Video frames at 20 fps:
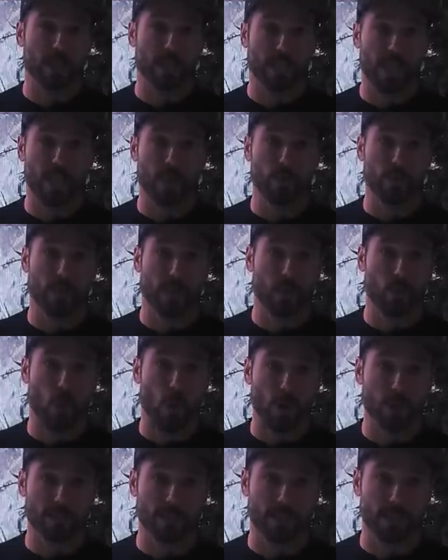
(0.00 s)
when I, when I
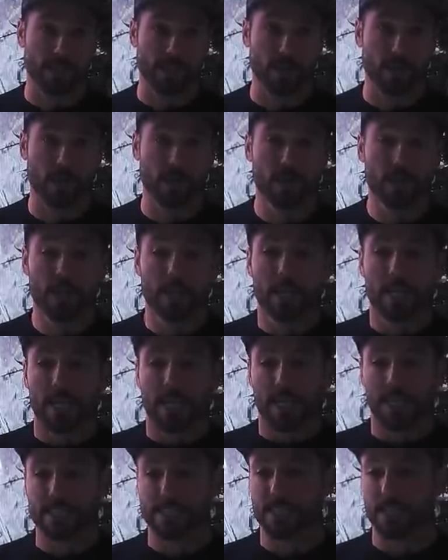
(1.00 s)
walked in here,
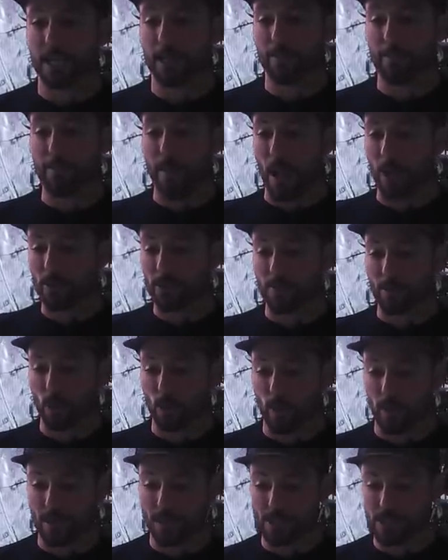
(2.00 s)
it's a
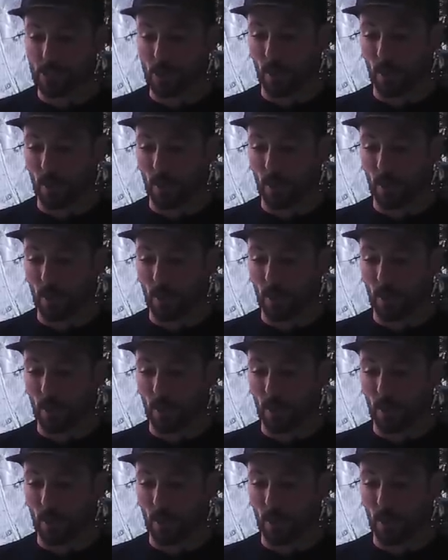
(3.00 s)
mountable one,